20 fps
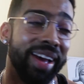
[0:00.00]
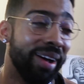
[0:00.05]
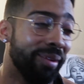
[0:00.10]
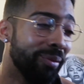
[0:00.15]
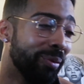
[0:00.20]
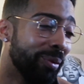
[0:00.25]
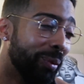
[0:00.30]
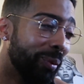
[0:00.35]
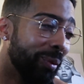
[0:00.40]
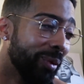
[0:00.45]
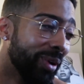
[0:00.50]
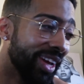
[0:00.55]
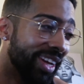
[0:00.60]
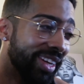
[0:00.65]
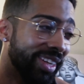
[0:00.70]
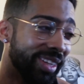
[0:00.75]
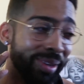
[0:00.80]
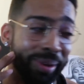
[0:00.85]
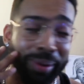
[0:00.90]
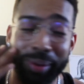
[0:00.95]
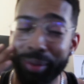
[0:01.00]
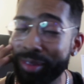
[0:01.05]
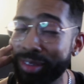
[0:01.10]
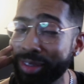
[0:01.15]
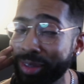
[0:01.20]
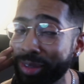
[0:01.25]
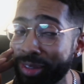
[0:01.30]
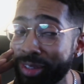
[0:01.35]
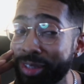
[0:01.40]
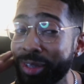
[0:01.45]
we'll get
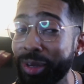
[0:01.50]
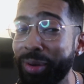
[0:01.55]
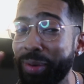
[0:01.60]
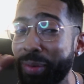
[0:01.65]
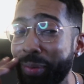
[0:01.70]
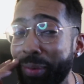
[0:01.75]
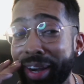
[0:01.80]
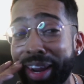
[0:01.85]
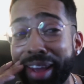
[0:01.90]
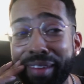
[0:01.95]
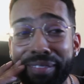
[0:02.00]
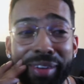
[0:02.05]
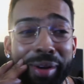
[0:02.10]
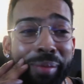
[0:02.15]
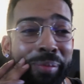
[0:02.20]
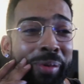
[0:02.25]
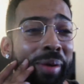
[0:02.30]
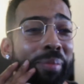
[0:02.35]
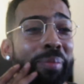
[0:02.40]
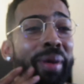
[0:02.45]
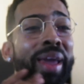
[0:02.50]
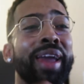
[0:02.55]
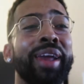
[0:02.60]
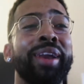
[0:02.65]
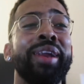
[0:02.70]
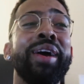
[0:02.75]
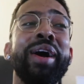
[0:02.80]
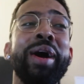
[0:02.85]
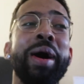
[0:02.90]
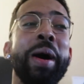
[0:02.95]
to when I felt more
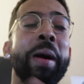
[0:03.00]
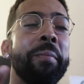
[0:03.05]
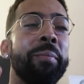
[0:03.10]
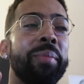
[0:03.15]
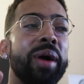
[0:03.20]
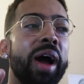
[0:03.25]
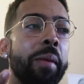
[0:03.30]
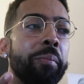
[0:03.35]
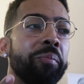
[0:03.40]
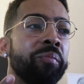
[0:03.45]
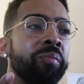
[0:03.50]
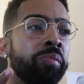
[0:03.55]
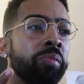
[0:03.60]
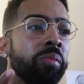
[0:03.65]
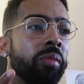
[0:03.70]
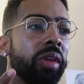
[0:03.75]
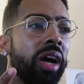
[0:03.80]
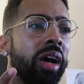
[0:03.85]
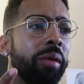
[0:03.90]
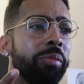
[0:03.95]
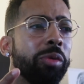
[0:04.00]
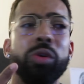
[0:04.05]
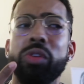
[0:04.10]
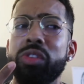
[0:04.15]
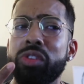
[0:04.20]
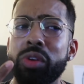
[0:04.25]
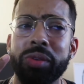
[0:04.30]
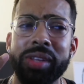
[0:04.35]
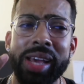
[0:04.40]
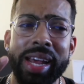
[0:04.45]
pain. But
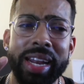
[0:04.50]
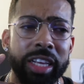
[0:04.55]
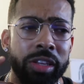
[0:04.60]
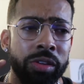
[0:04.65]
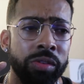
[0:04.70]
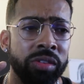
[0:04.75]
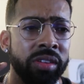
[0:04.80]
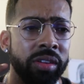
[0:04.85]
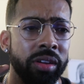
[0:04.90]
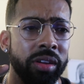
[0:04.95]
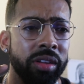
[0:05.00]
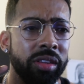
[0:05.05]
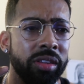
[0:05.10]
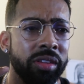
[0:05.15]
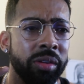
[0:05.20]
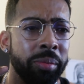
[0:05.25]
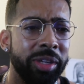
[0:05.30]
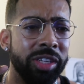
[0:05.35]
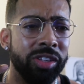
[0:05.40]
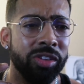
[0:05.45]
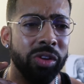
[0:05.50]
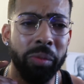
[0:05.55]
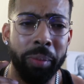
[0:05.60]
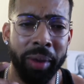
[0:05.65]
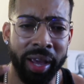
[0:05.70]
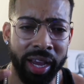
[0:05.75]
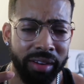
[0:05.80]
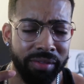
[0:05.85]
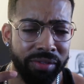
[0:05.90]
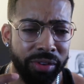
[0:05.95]
those headaches used to be so
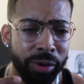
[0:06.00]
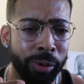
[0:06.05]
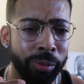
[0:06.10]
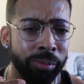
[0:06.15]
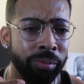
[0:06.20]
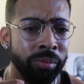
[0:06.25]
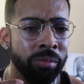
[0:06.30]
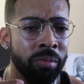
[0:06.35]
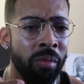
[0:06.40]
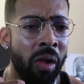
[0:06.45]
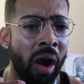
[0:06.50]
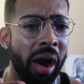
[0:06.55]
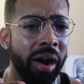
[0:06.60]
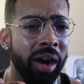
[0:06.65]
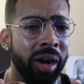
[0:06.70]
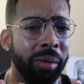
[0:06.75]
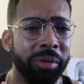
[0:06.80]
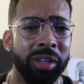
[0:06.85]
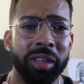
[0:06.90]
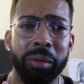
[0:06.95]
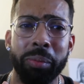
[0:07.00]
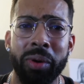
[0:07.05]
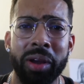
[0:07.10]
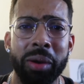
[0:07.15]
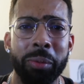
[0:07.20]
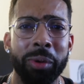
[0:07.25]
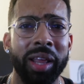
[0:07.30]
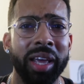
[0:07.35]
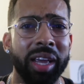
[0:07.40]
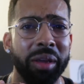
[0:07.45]
painful, to the
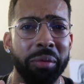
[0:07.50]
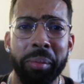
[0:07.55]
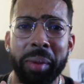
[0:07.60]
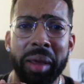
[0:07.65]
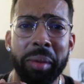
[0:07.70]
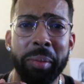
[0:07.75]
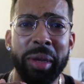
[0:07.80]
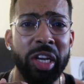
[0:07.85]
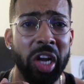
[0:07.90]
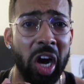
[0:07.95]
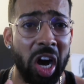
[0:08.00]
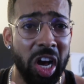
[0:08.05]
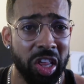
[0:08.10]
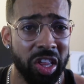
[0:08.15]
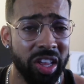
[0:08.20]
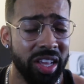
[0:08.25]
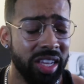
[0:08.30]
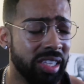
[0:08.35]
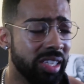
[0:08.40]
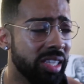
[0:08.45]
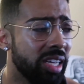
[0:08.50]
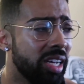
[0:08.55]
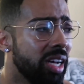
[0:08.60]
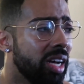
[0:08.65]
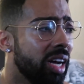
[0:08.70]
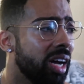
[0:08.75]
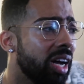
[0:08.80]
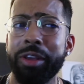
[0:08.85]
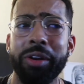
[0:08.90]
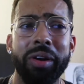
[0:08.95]
point where like it would make me nauseous.
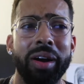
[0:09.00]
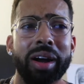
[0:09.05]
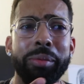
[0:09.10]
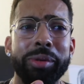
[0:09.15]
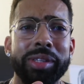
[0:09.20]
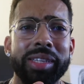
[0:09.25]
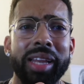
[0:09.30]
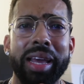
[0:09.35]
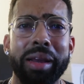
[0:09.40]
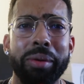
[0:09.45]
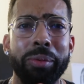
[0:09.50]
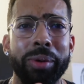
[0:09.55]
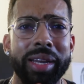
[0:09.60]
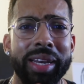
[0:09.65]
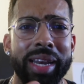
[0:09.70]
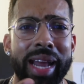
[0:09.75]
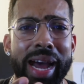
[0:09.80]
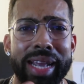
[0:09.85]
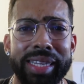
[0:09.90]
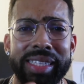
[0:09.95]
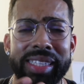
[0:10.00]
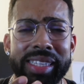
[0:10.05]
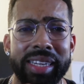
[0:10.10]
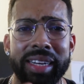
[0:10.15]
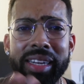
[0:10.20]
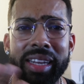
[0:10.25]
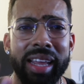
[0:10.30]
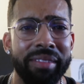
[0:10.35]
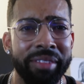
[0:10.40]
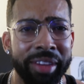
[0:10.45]
I was like, what, 9, 10,
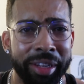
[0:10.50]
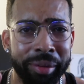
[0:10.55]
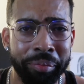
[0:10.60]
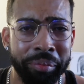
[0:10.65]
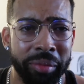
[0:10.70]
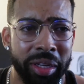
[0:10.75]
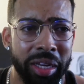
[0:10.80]
11